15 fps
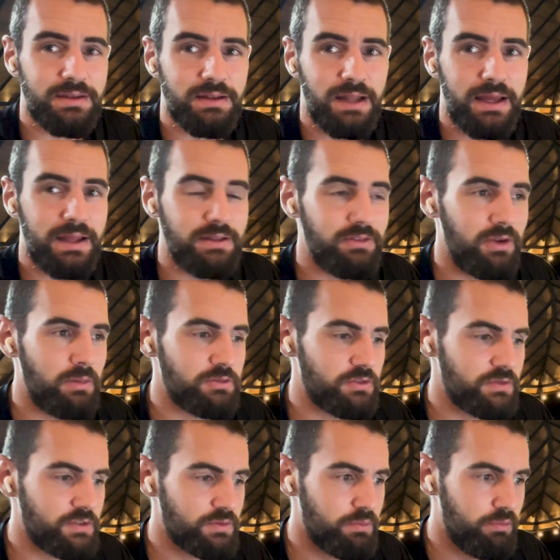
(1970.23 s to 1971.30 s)
like in terms of
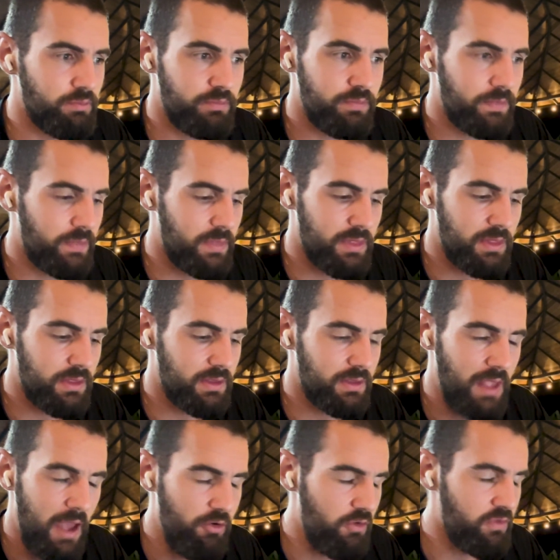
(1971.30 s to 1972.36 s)
just
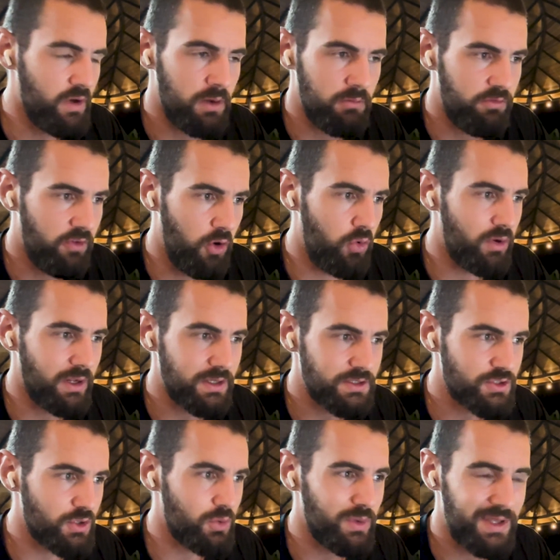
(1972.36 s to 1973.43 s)
everything unfolding
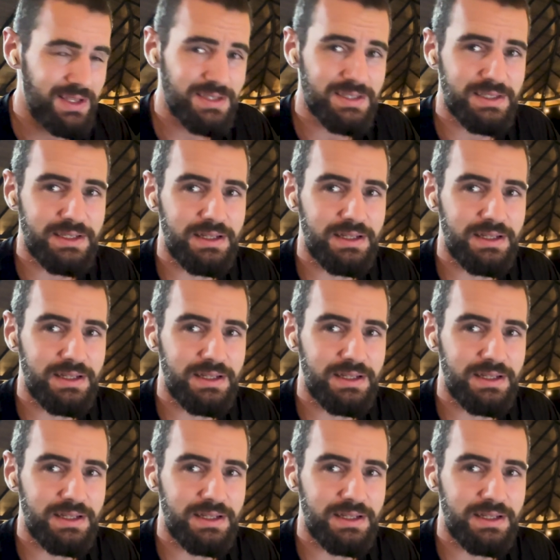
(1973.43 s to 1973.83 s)
so easily.